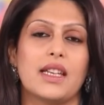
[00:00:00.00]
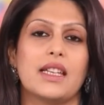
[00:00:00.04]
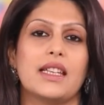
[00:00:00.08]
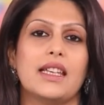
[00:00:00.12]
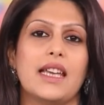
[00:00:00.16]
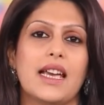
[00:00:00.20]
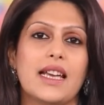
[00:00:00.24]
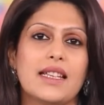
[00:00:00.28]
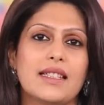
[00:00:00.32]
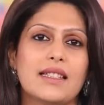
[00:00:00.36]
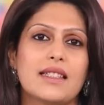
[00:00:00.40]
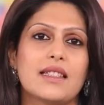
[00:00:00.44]

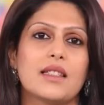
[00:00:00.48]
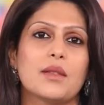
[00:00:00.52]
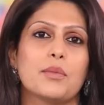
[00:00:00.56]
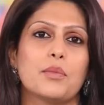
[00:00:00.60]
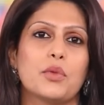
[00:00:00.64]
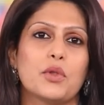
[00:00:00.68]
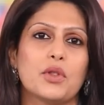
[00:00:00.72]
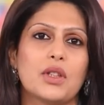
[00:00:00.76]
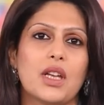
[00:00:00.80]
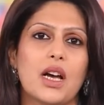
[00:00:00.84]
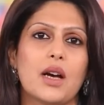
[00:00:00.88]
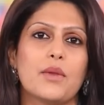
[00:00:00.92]
Yes, the
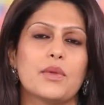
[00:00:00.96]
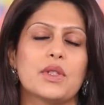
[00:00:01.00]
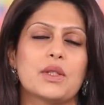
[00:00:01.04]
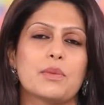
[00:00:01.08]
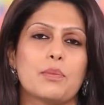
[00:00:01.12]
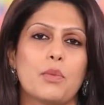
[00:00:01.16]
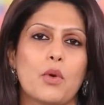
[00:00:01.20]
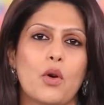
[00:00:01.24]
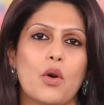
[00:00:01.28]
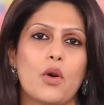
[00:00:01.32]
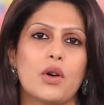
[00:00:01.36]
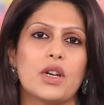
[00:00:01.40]
Buddha was
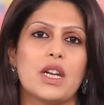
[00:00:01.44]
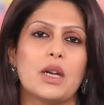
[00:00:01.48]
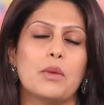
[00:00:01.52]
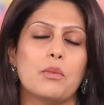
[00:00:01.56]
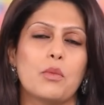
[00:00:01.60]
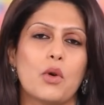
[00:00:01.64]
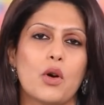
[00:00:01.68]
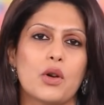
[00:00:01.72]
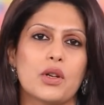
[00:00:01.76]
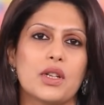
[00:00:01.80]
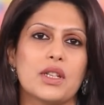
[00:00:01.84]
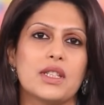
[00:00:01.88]
born in
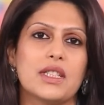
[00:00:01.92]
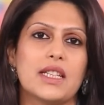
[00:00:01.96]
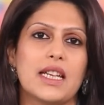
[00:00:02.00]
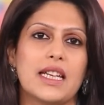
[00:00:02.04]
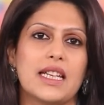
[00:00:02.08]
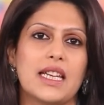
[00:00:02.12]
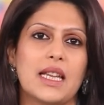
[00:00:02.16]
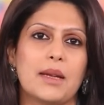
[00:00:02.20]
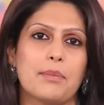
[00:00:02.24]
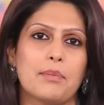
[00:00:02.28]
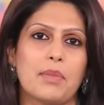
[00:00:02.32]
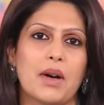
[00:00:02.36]
modern day
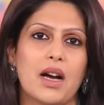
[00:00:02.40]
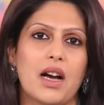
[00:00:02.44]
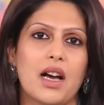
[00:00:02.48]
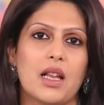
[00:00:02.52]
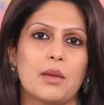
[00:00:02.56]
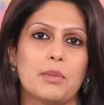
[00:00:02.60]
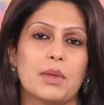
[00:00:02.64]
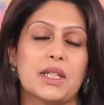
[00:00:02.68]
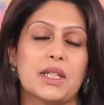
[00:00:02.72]
Nepal,